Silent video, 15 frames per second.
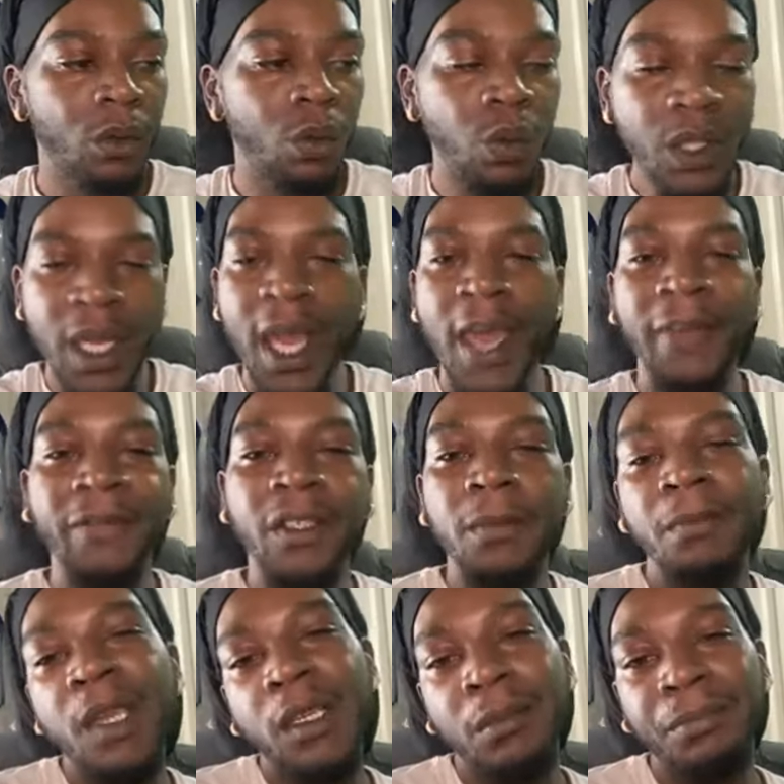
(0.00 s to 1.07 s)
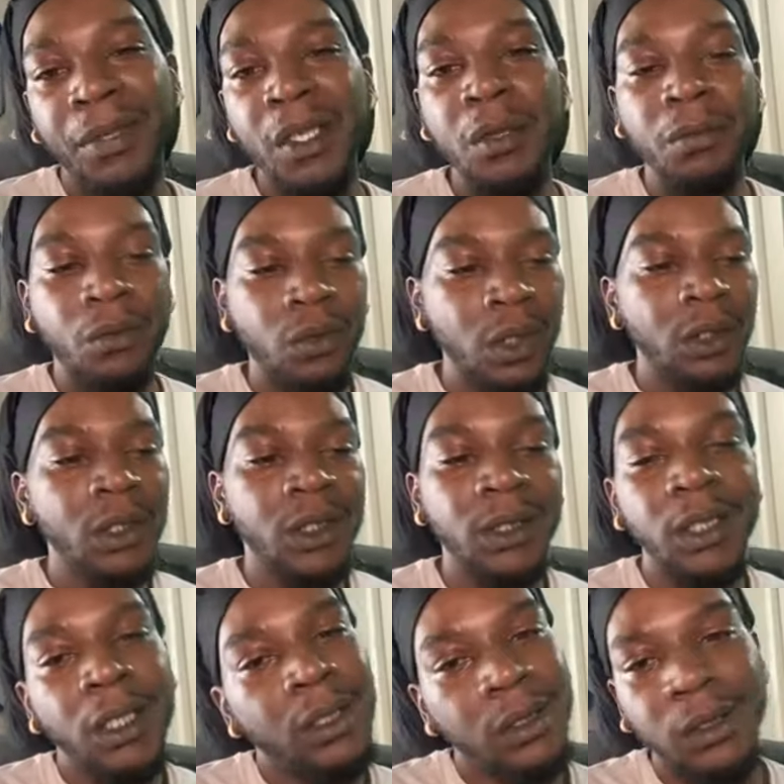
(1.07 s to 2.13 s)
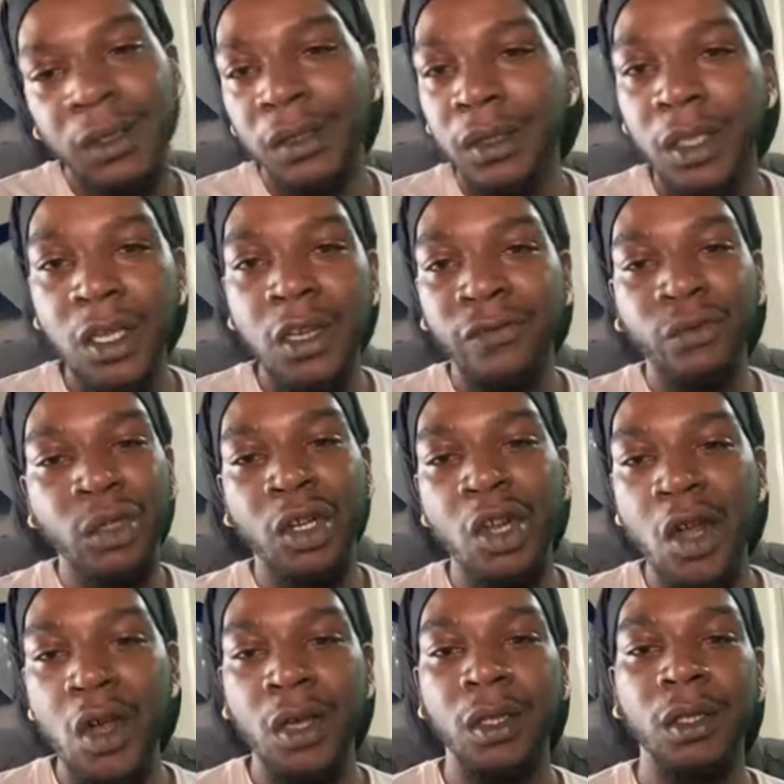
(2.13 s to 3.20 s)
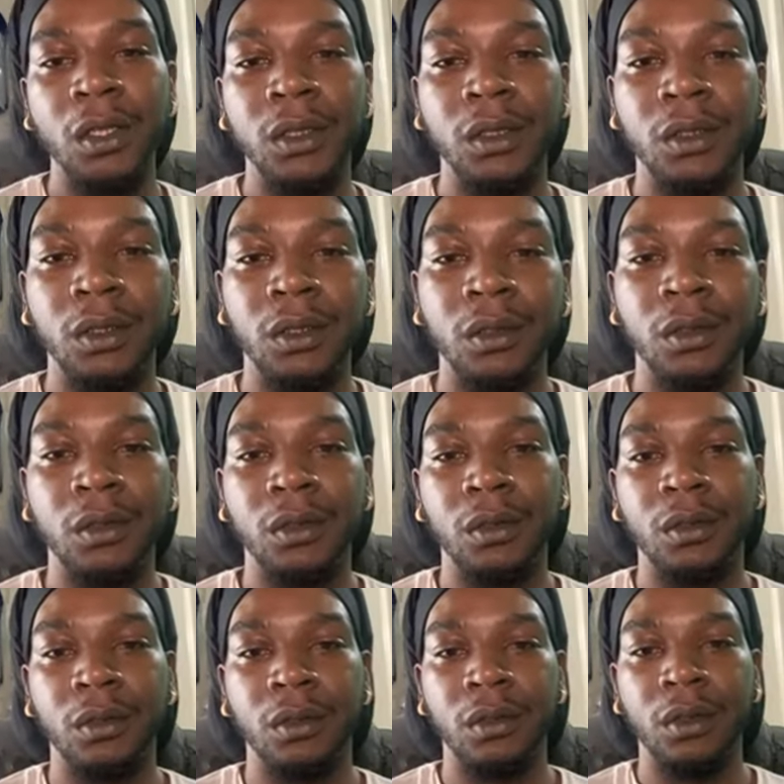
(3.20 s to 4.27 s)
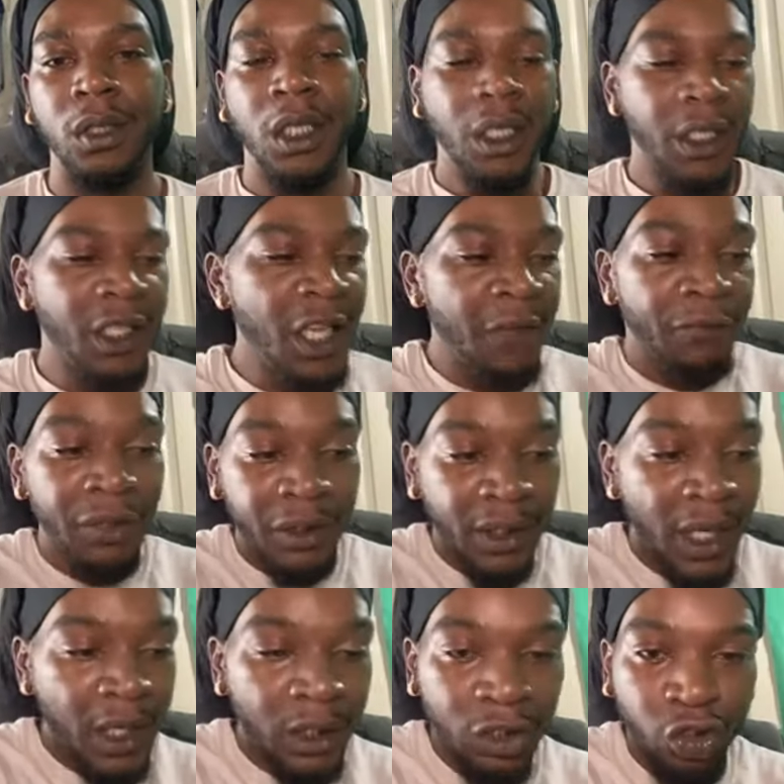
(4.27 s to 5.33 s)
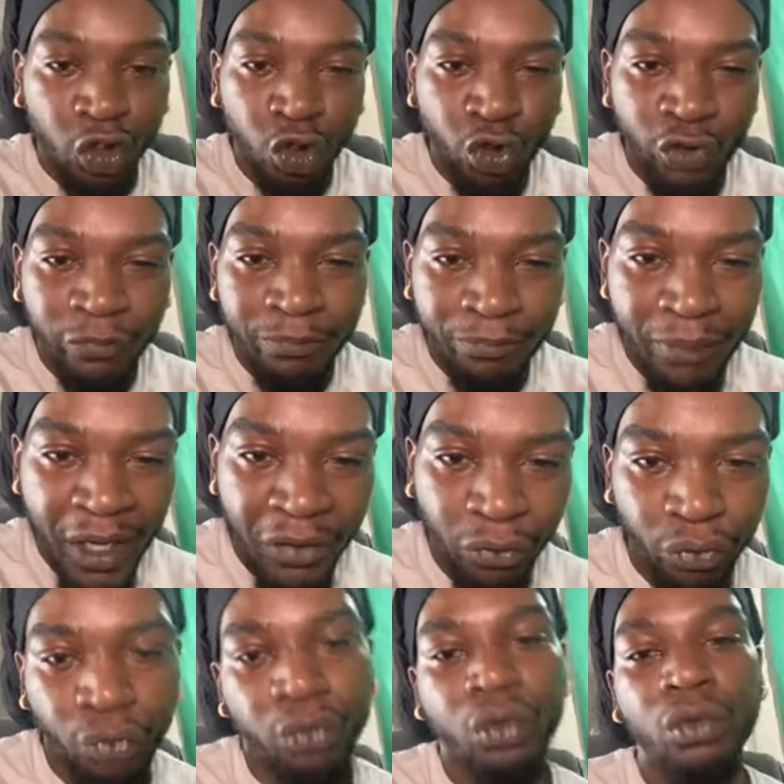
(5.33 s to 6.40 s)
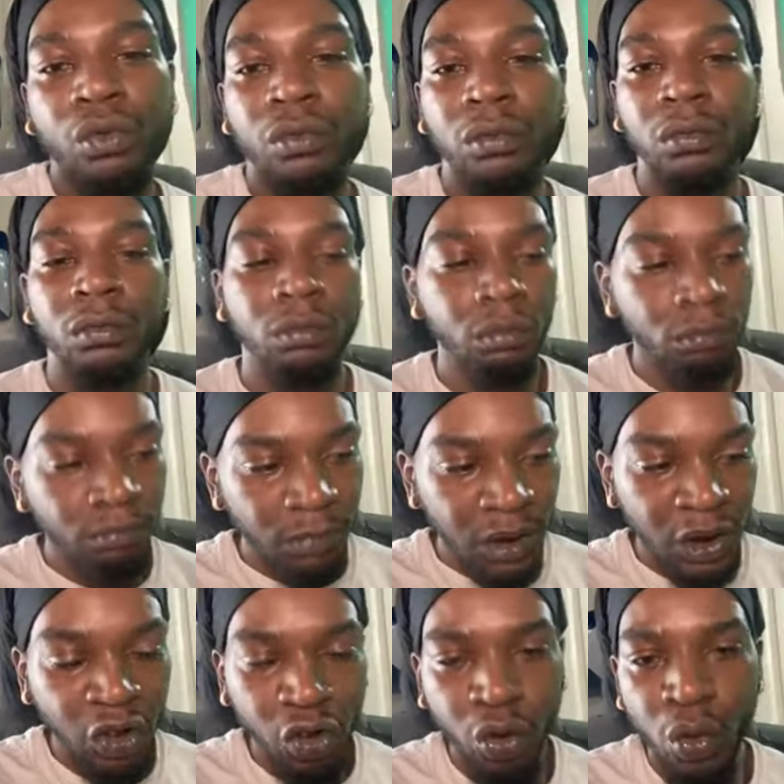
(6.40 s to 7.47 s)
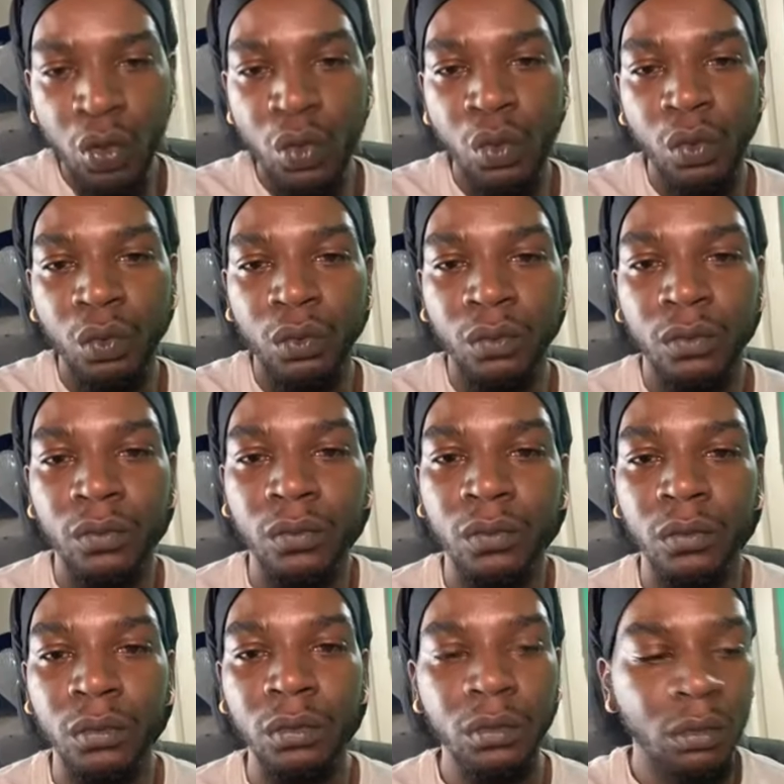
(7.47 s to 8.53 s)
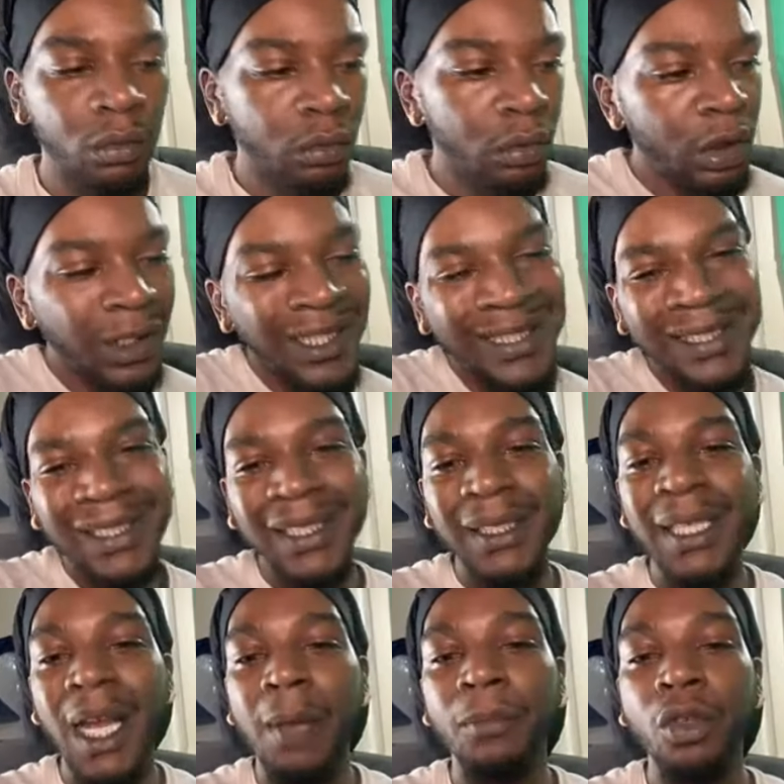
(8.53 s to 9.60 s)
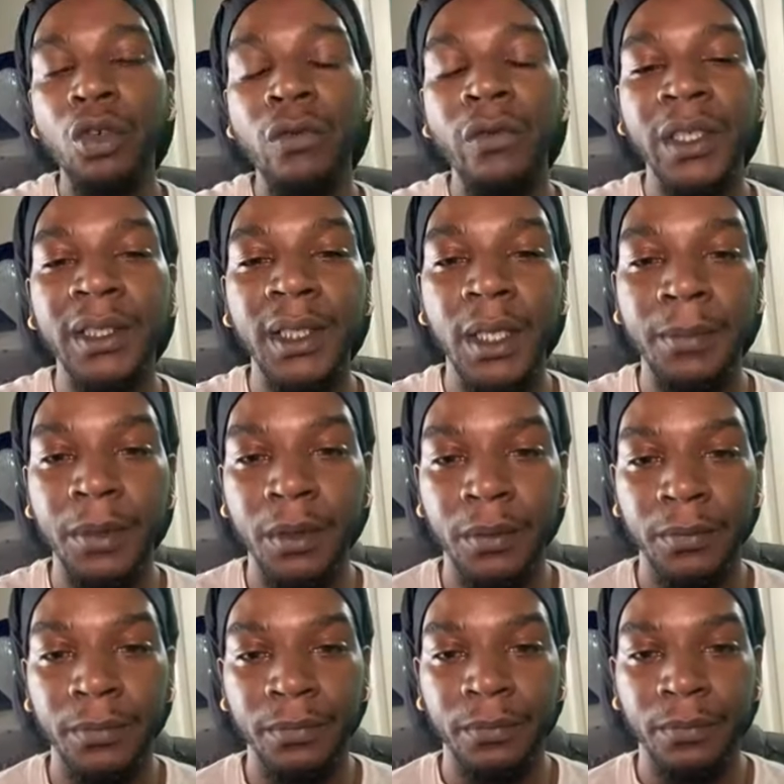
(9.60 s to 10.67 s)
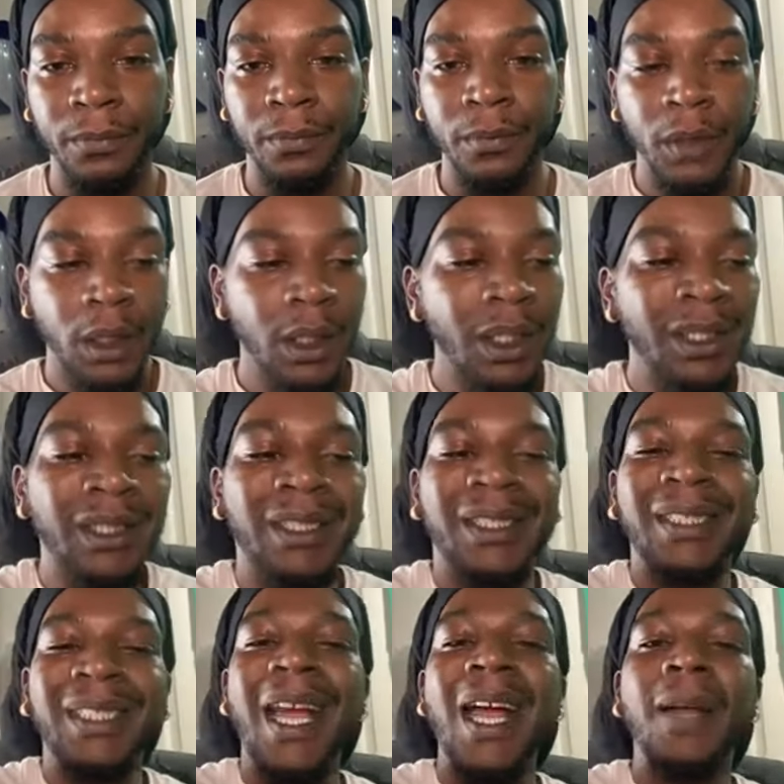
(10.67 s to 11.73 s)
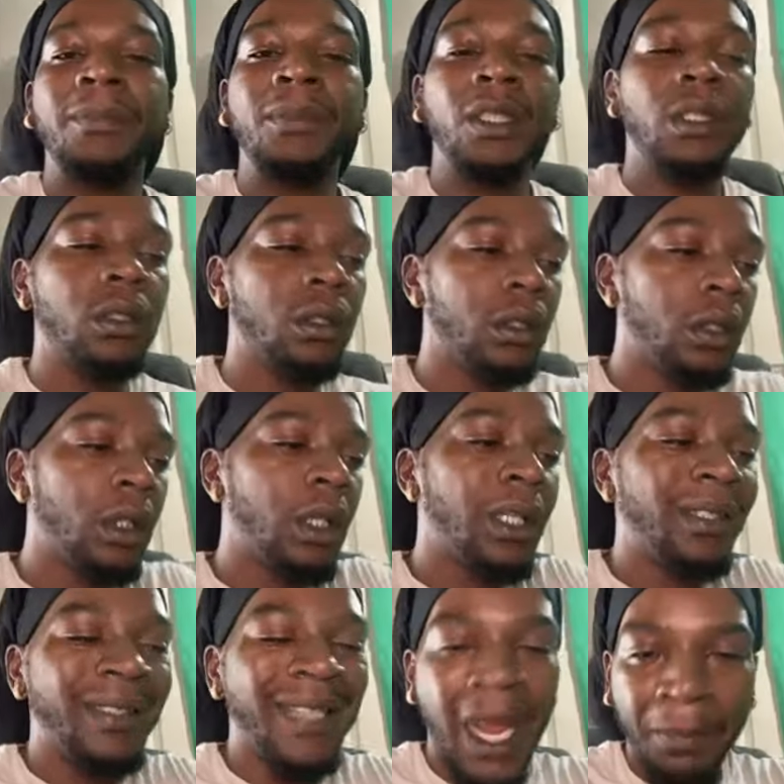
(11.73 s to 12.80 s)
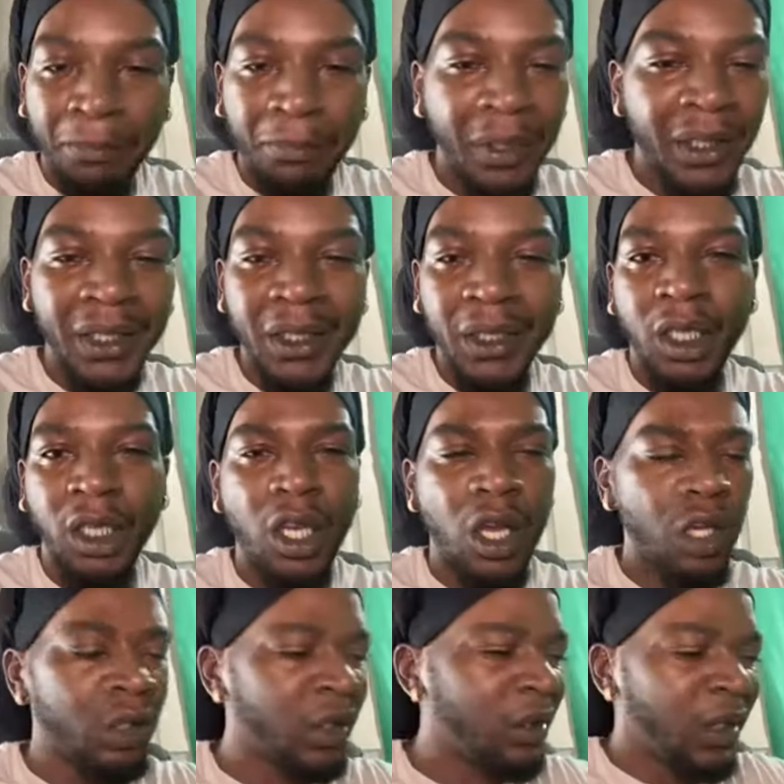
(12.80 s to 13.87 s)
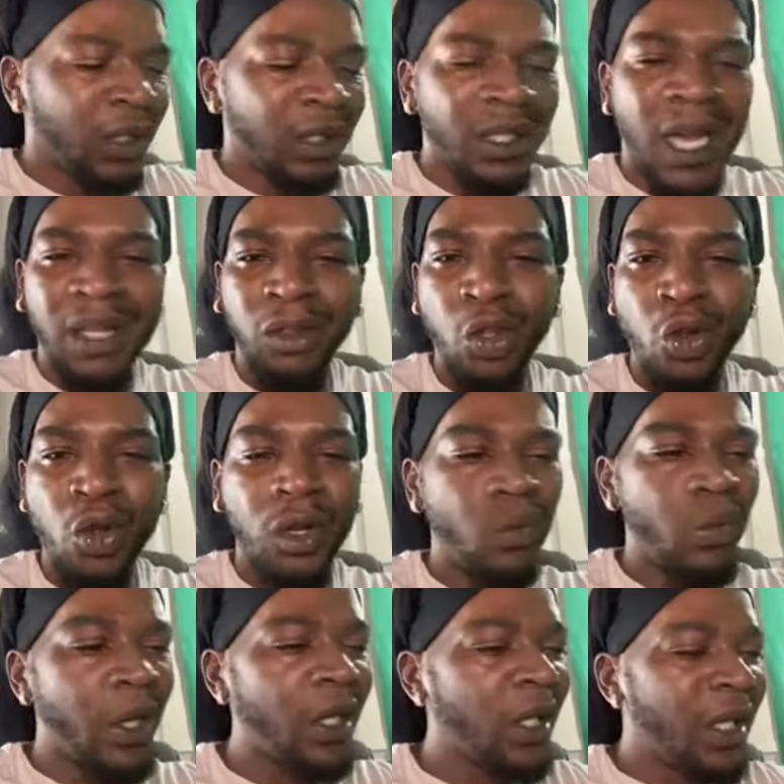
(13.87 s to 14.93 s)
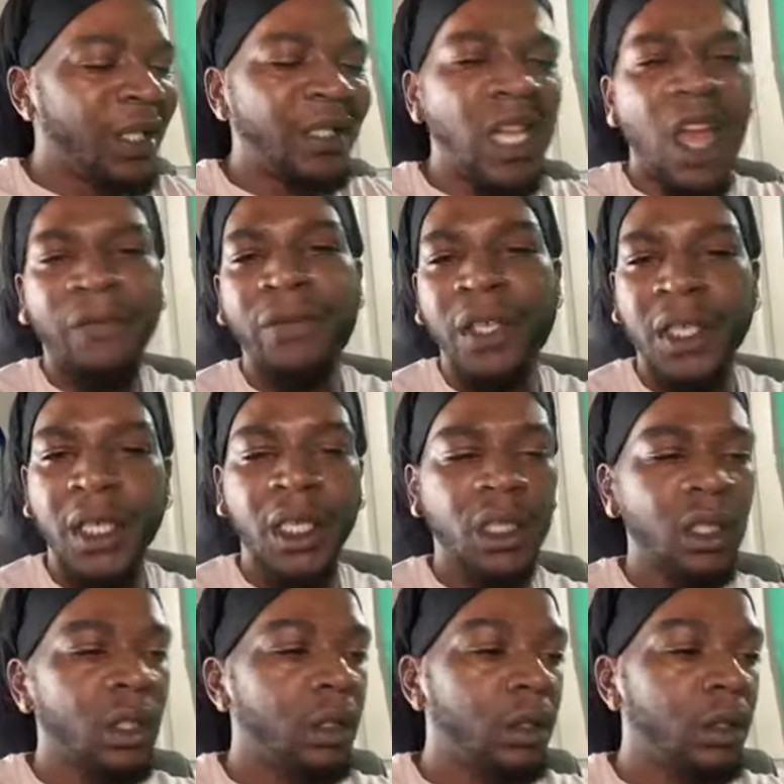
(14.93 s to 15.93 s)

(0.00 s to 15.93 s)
We have to make people understand that they're loved regardless. And everything that you've been through is cool. It's just time to overstep it. It is time to not put it in the closet, not throw it away, not forget it,